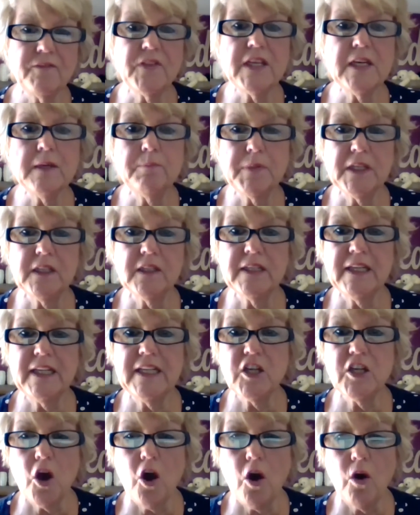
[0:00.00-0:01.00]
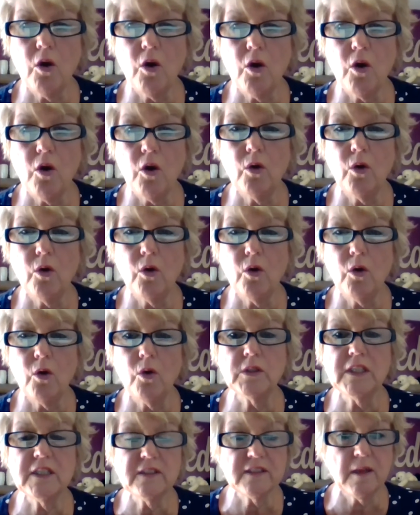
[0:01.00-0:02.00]
the ability to hold
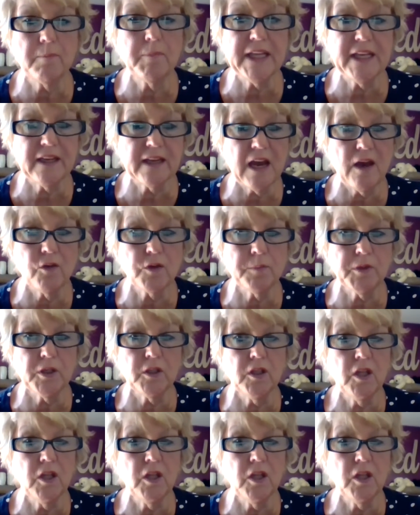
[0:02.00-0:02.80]
somebody accountable